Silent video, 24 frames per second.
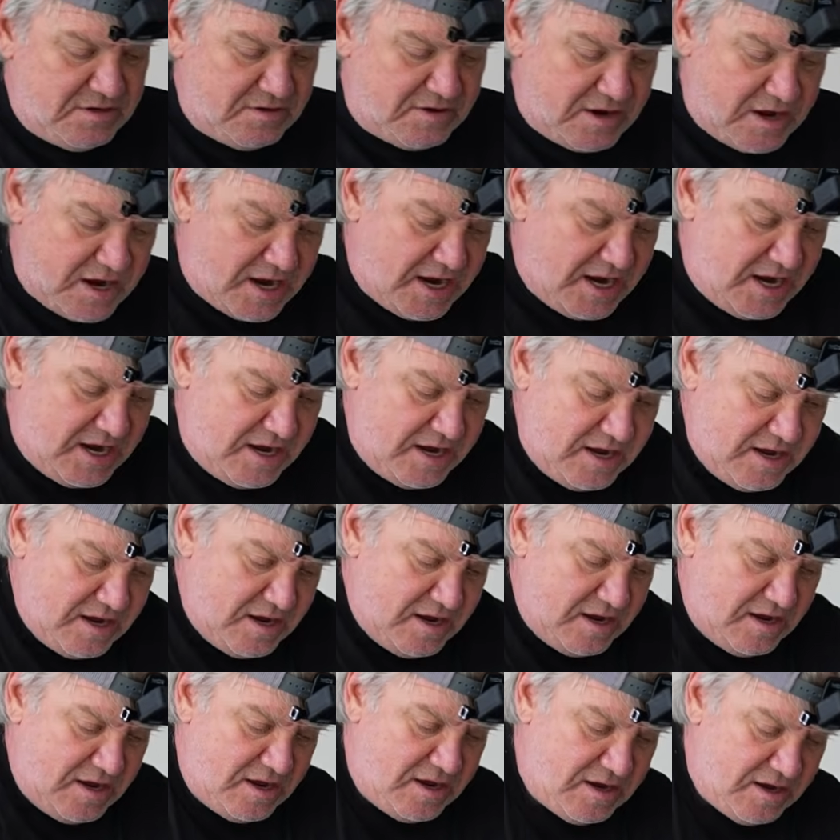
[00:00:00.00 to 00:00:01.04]
okay?
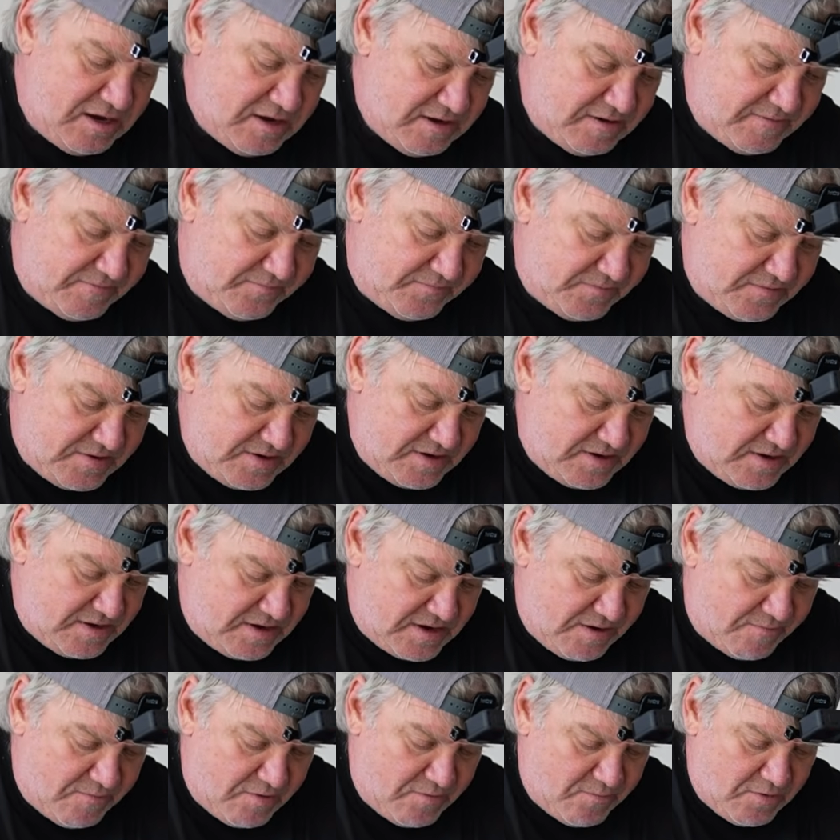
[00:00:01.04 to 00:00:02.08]

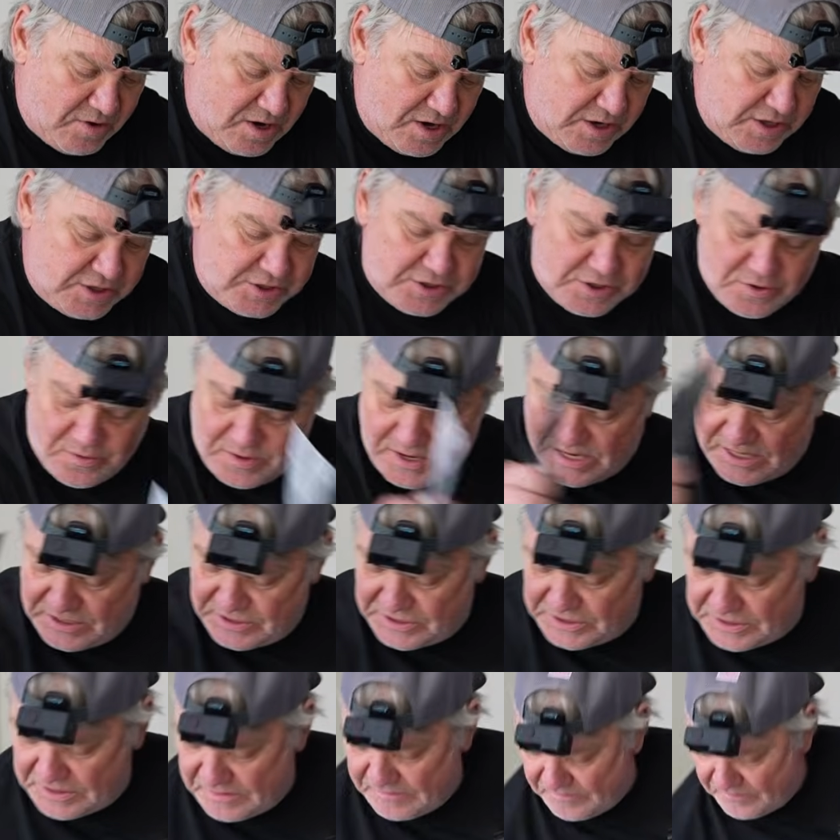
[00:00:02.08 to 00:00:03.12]
Then what we're going to do
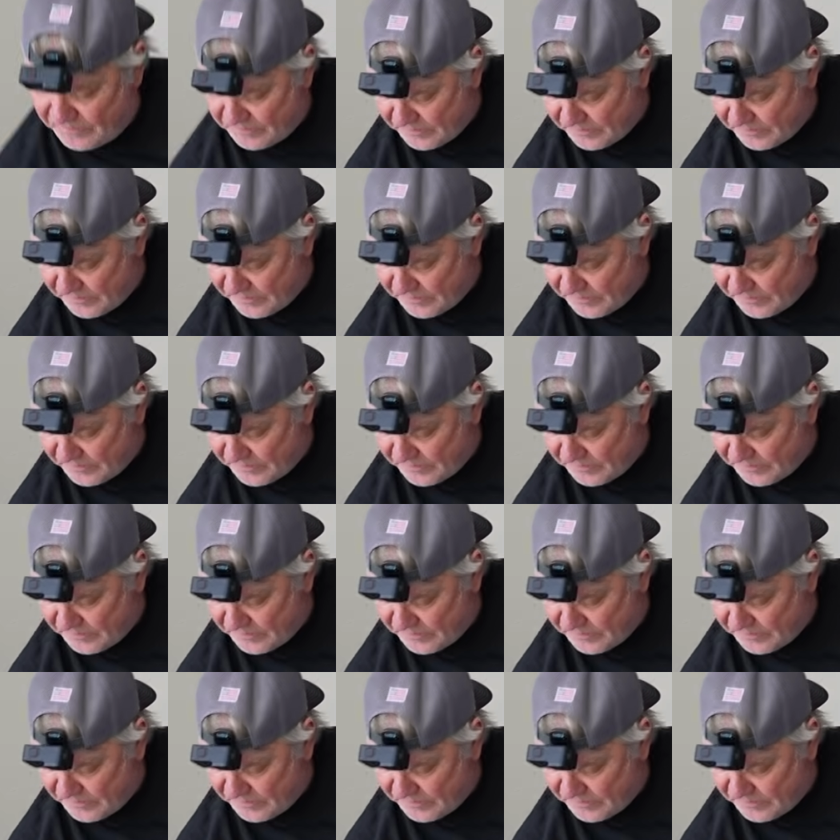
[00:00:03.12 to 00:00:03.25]
is,